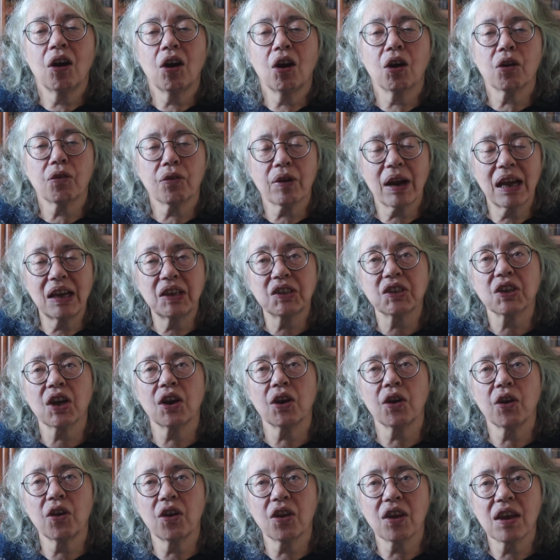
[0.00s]

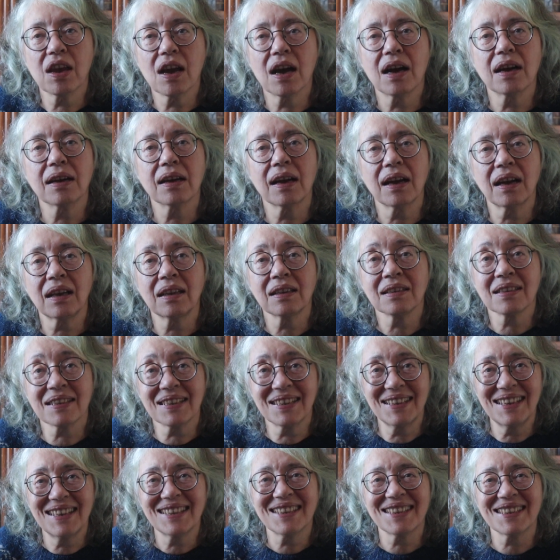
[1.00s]
Horatia, her younger
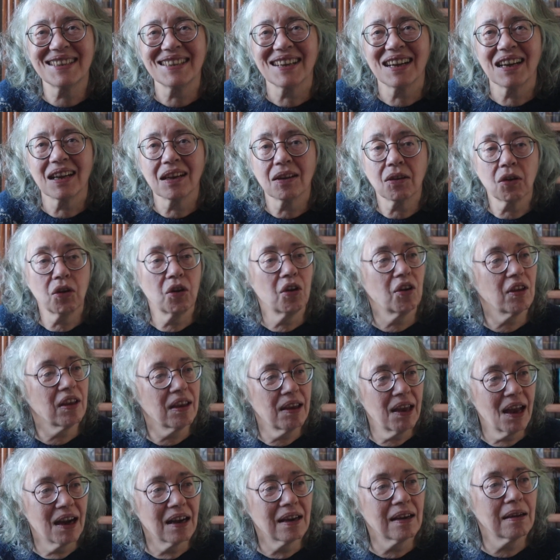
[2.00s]
sister, her
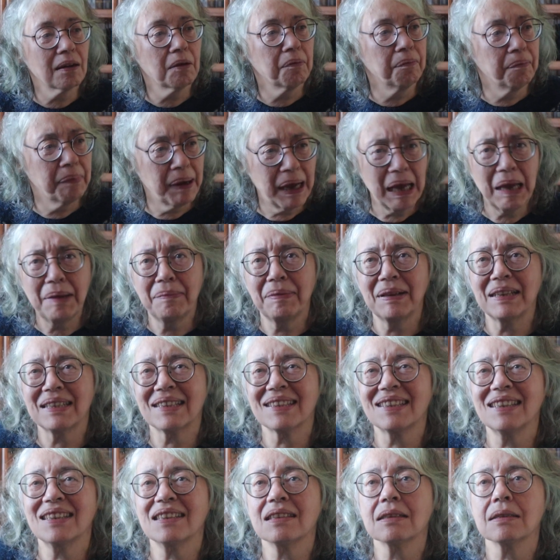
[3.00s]
young baby
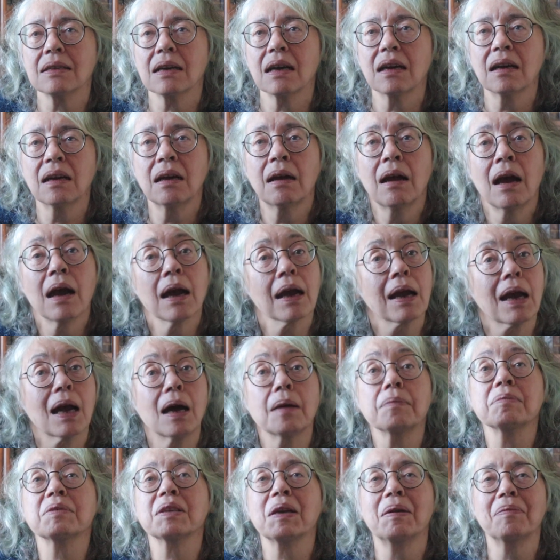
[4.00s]
sister,
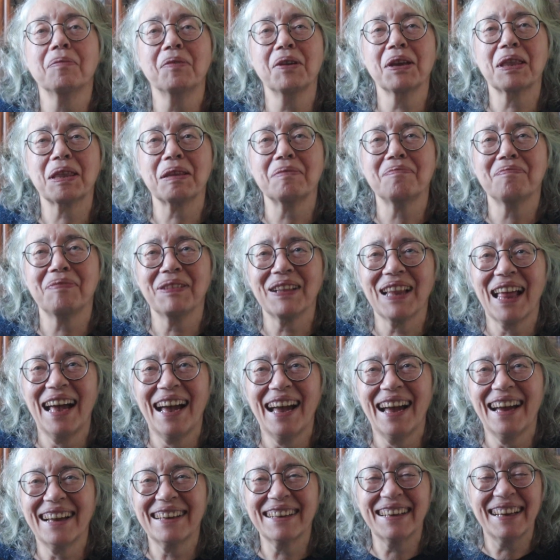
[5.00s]
comes up with a
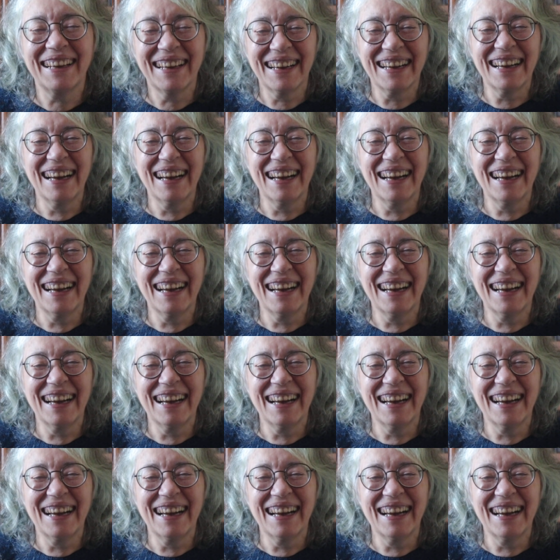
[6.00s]
plan.